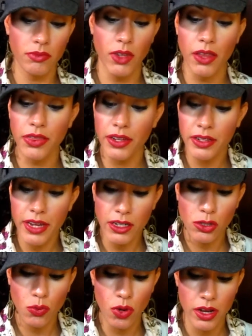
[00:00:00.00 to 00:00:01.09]
The
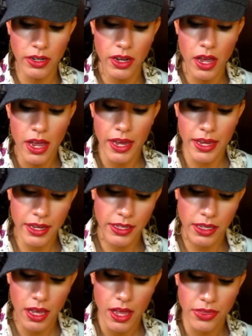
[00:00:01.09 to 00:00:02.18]
next one
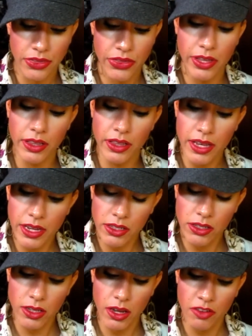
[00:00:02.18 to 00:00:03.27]
is the
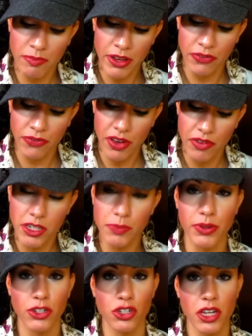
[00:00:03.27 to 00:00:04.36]
least of my favorites,
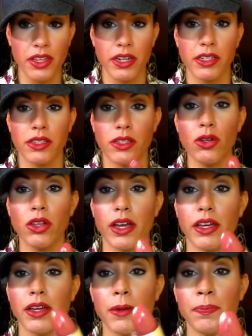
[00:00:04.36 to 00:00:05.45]
but a shade that I still
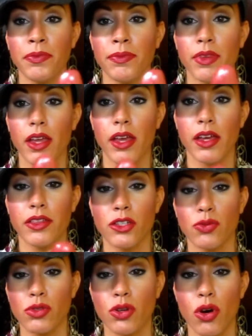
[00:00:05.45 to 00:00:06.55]
like, and
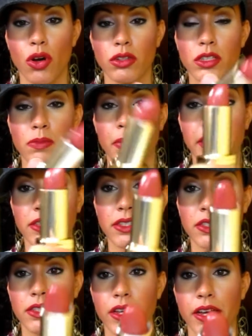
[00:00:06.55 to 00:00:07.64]
this one's called Spiced
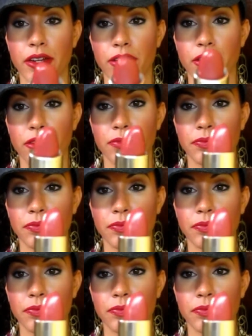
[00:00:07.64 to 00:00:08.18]
Cider.